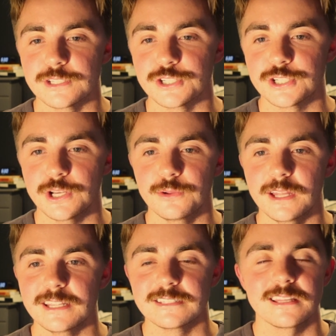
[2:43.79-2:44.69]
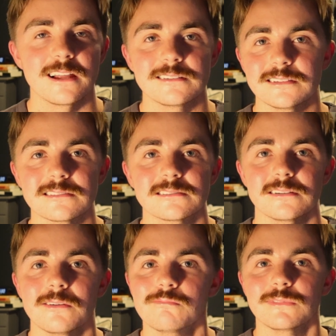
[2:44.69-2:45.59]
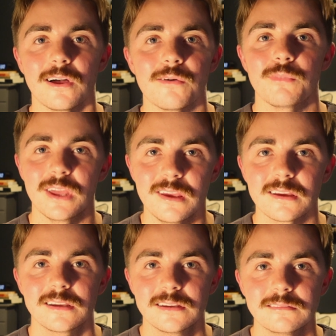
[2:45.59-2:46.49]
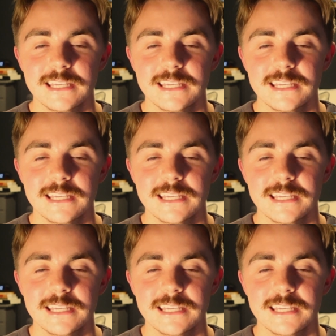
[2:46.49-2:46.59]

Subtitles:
to show that he's not just some dumb hick.